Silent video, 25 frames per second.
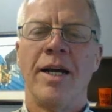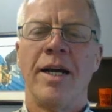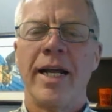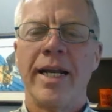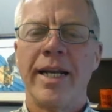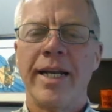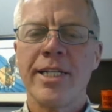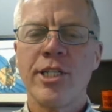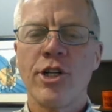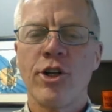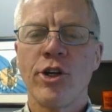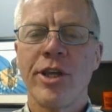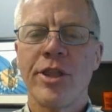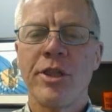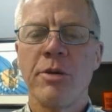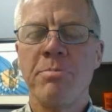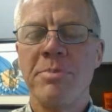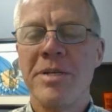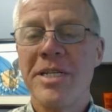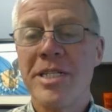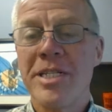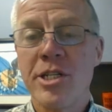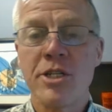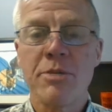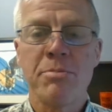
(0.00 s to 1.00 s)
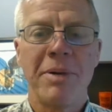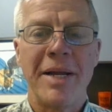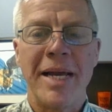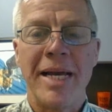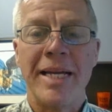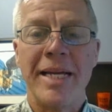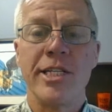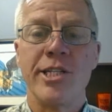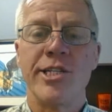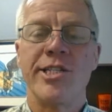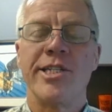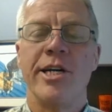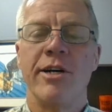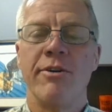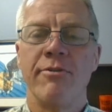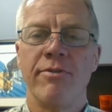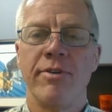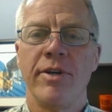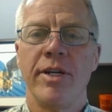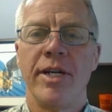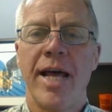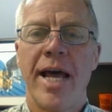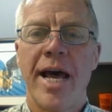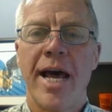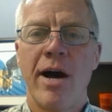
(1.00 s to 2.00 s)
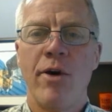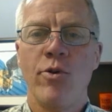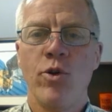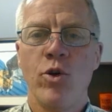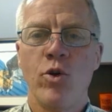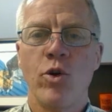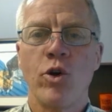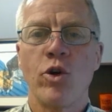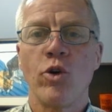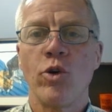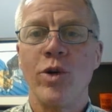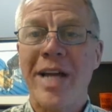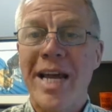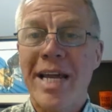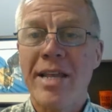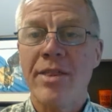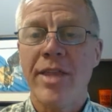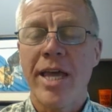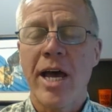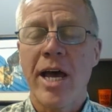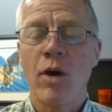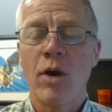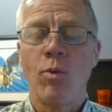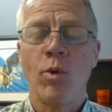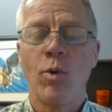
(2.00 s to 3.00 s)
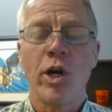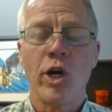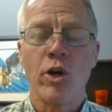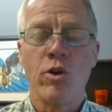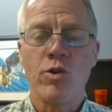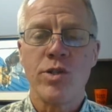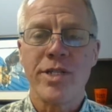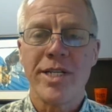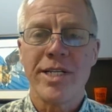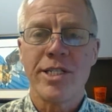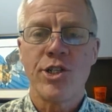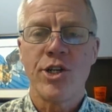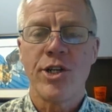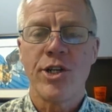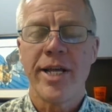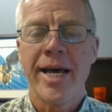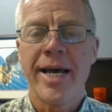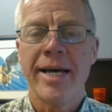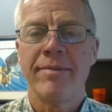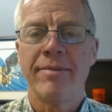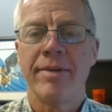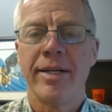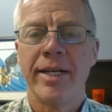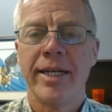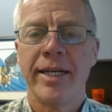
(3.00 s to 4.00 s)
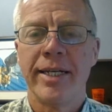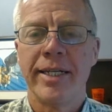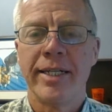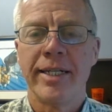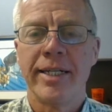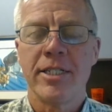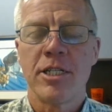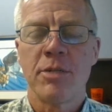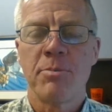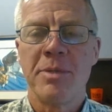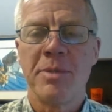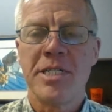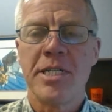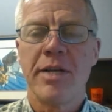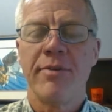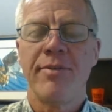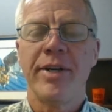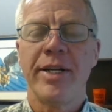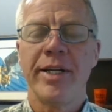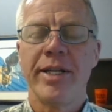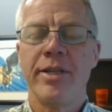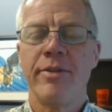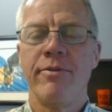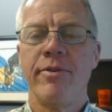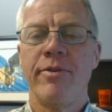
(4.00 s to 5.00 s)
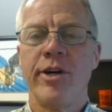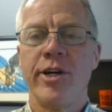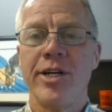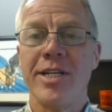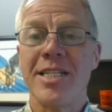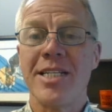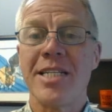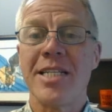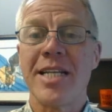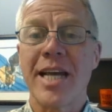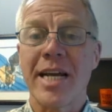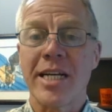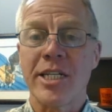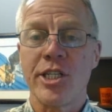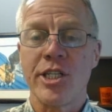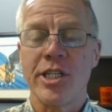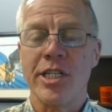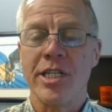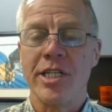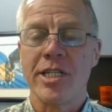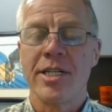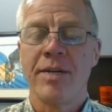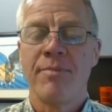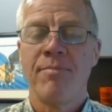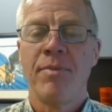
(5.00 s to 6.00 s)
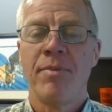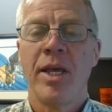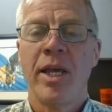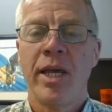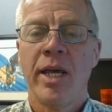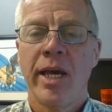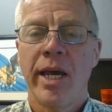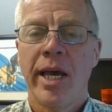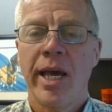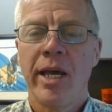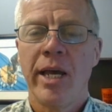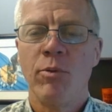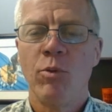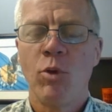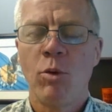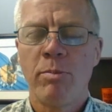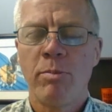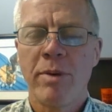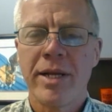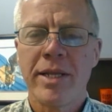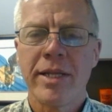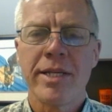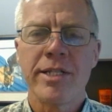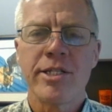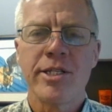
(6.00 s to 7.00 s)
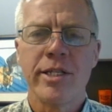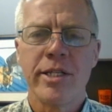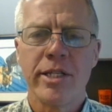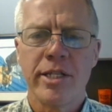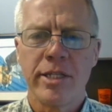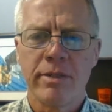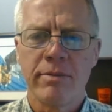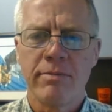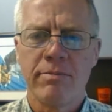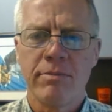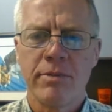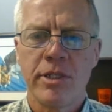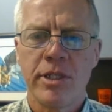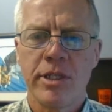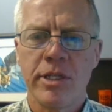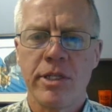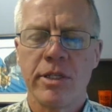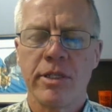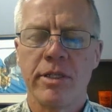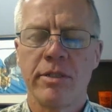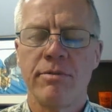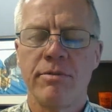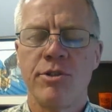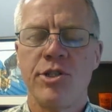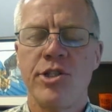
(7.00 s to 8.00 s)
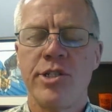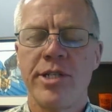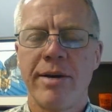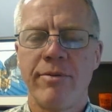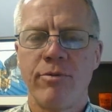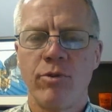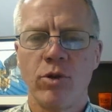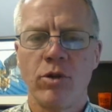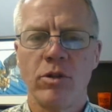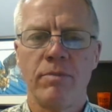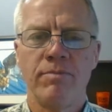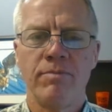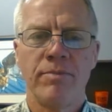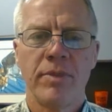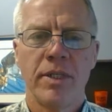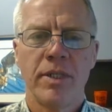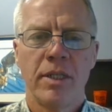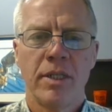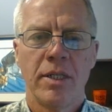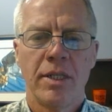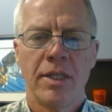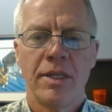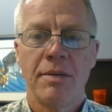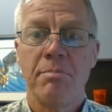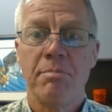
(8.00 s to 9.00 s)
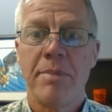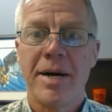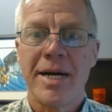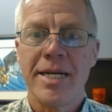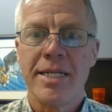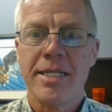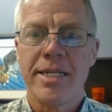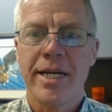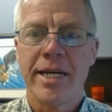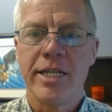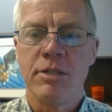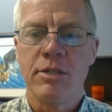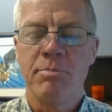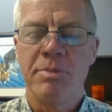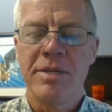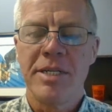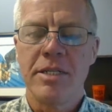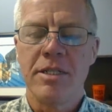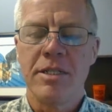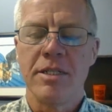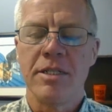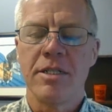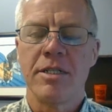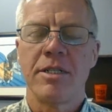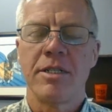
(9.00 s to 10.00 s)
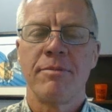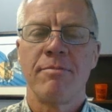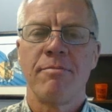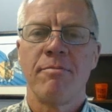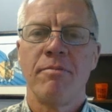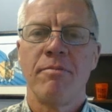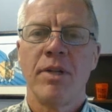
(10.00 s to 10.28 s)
Let's look at the business plan itself and how you create that, what goes into that, specifically the various sections. And we'll break this into several bite-sized pieces.